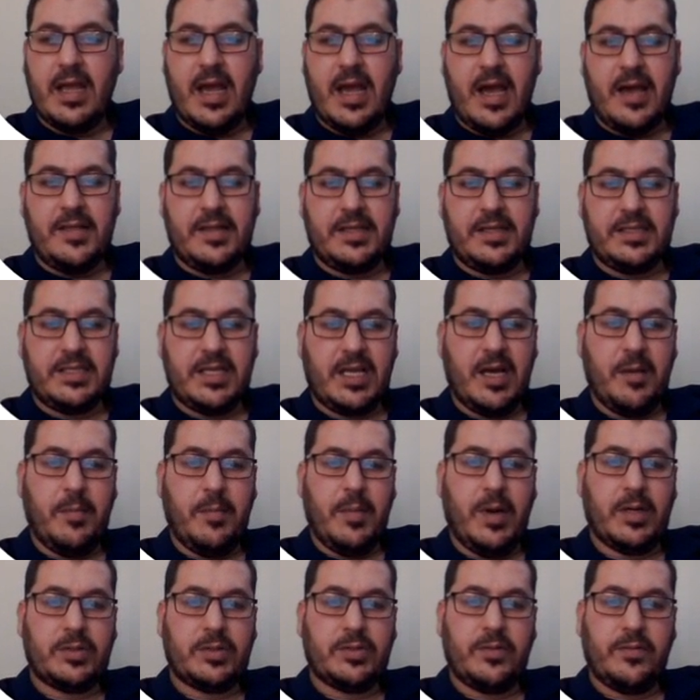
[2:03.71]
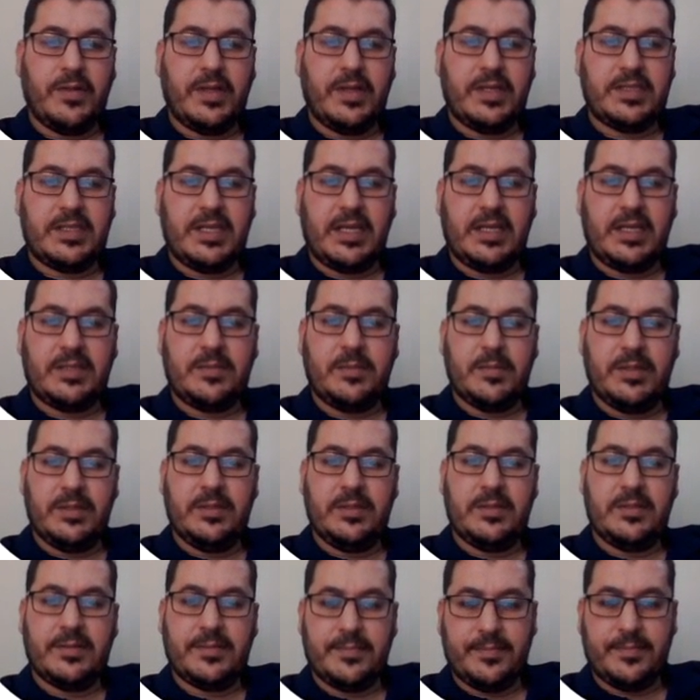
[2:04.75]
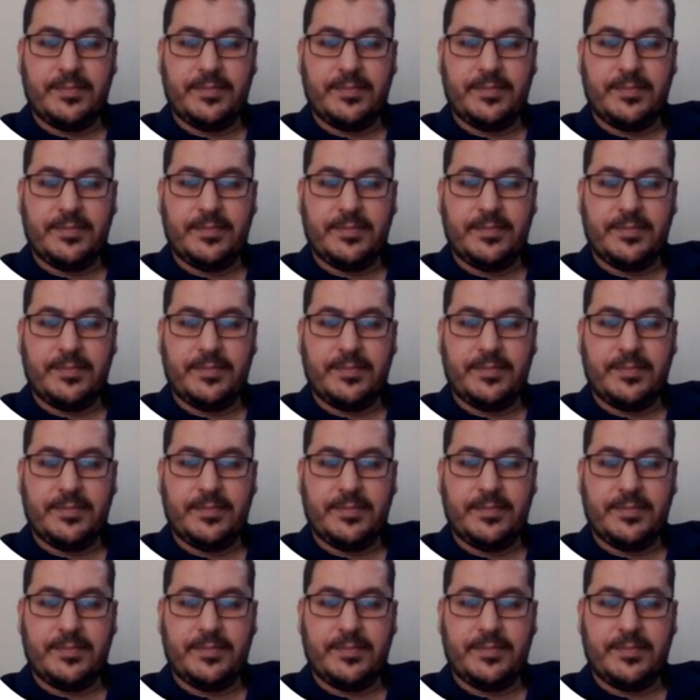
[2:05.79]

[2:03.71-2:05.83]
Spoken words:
And the second part of the statement: